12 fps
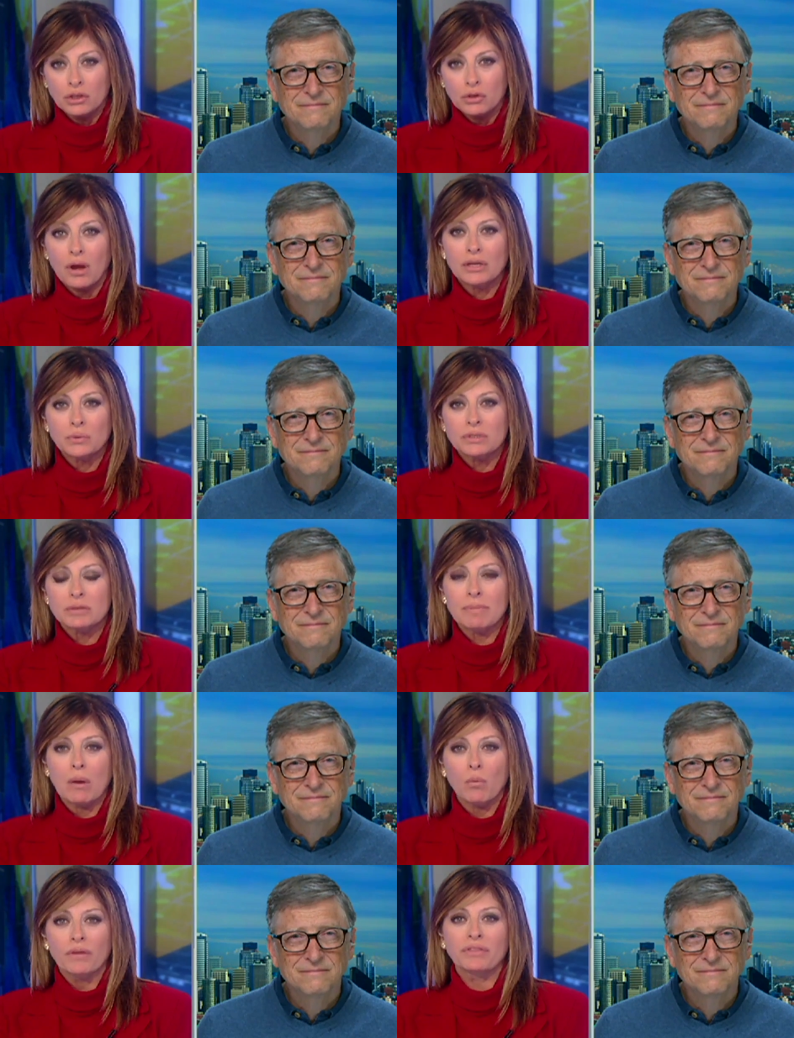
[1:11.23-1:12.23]
Speaker 1: Talk to us
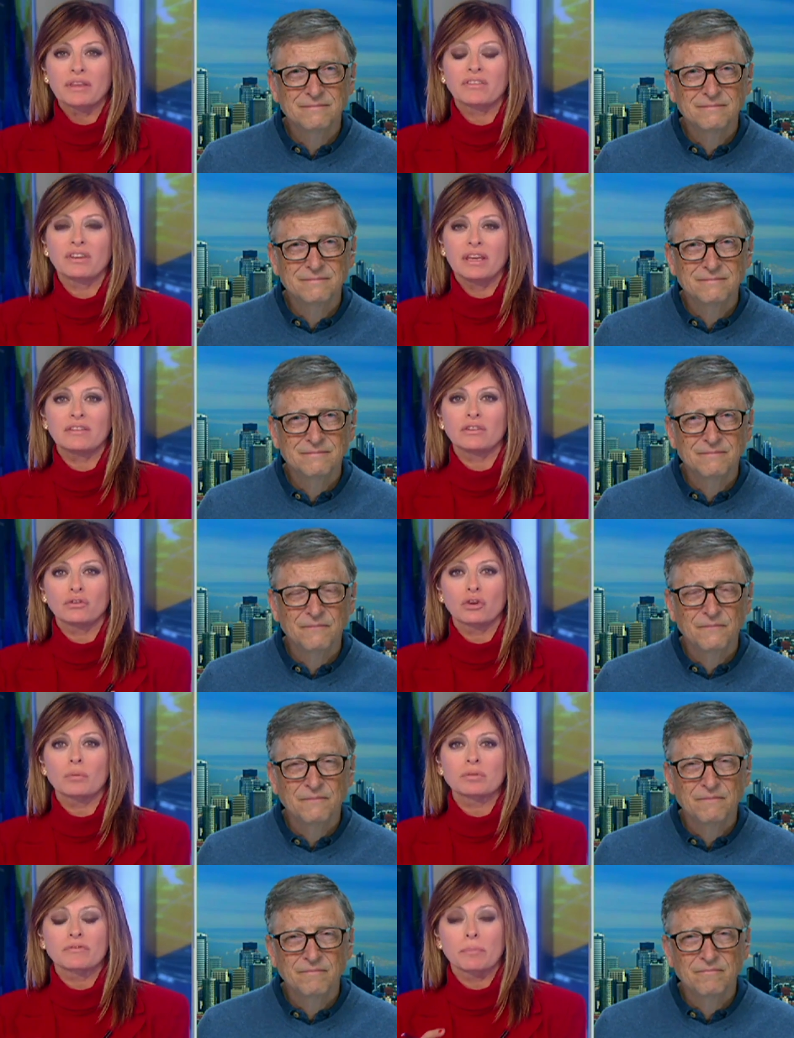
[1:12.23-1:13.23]
about what this is in
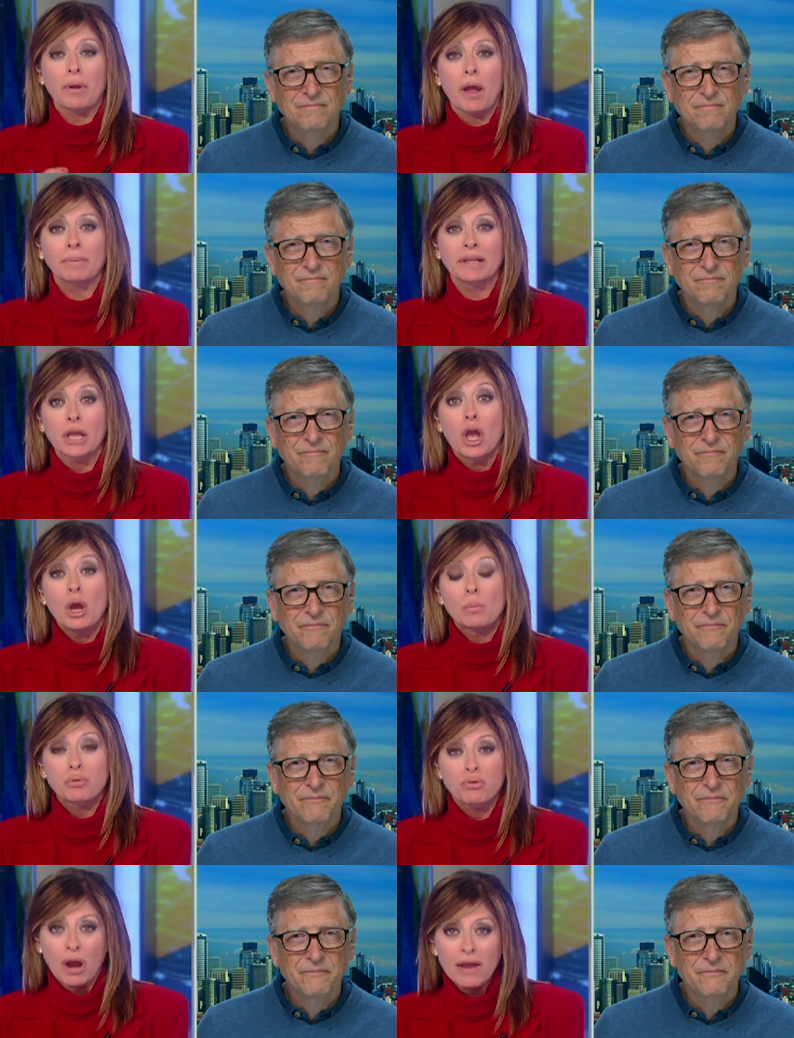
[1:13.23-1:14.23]
terms of a
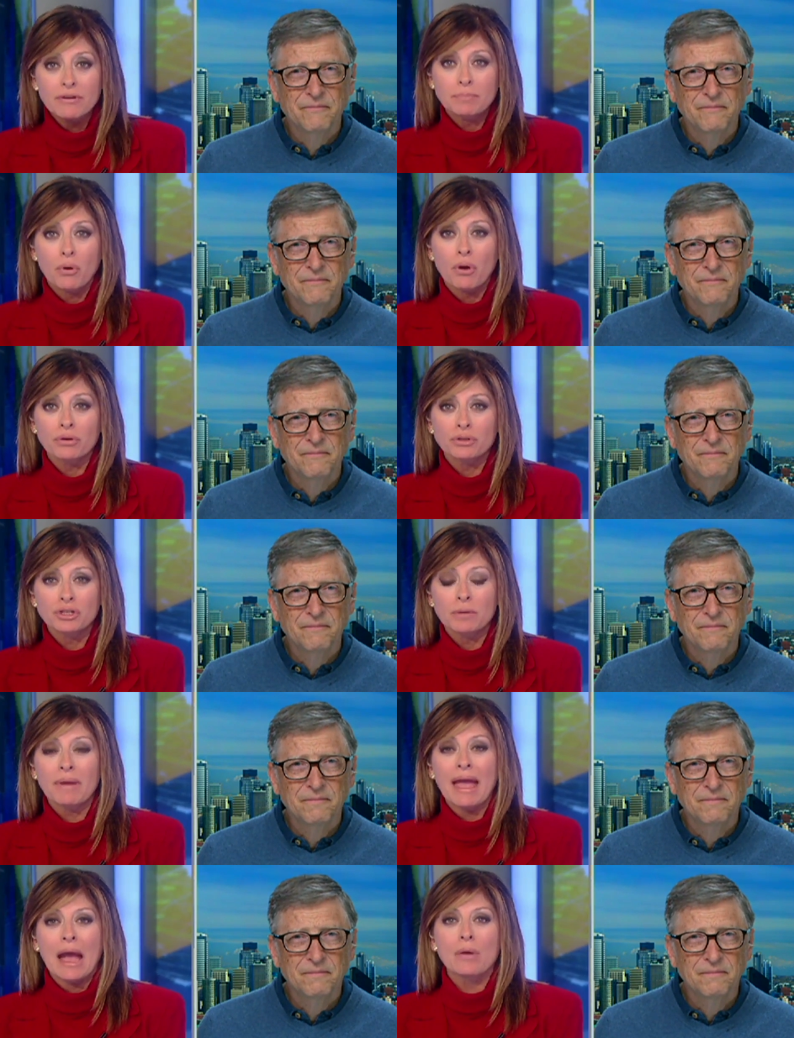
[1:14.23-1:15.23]
public-private partnership.
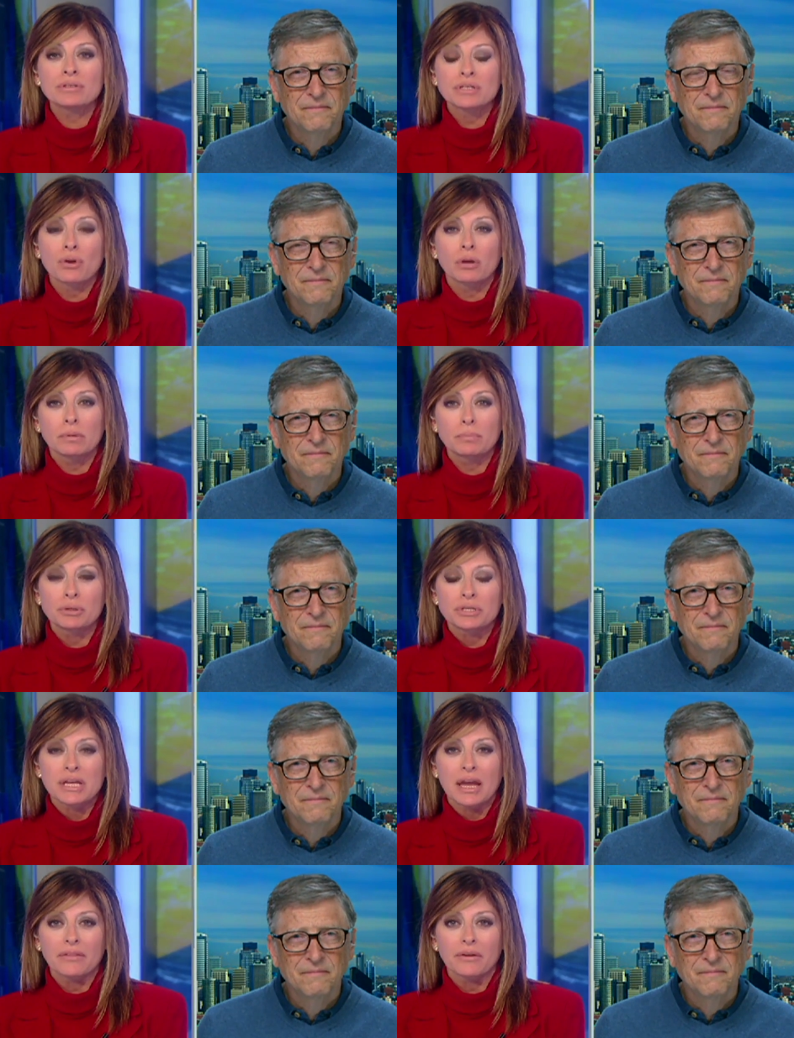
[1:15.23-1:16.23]
How is it going to be put
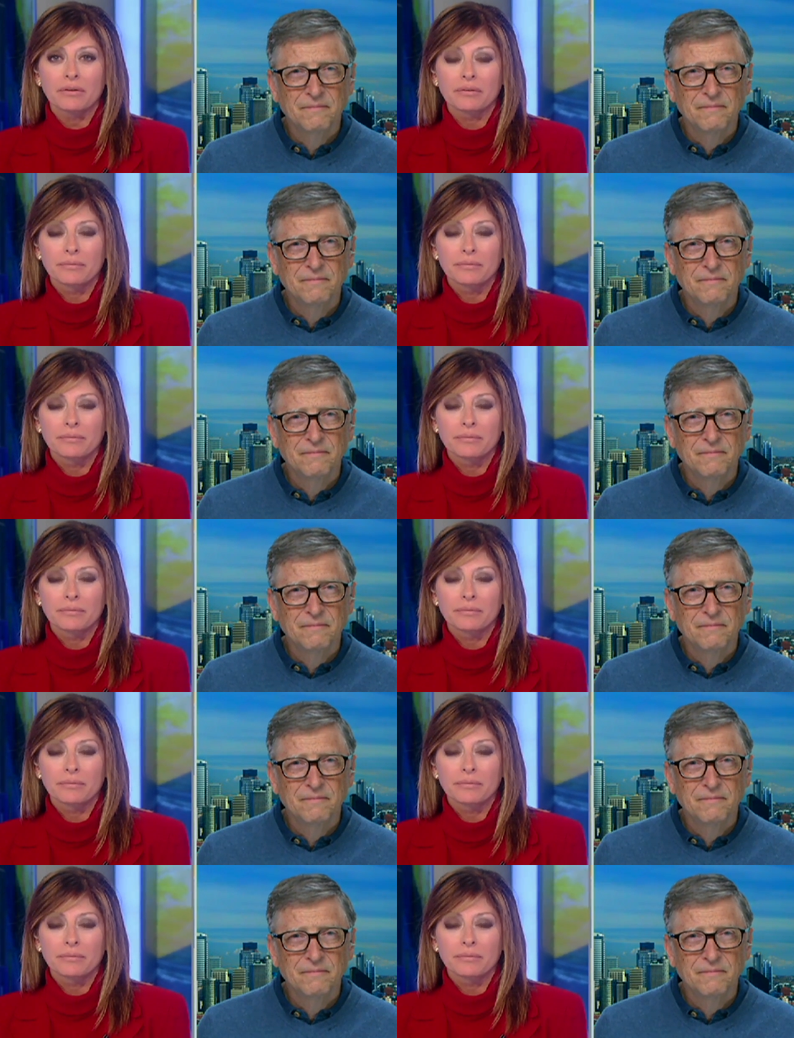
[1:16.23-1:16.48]
together?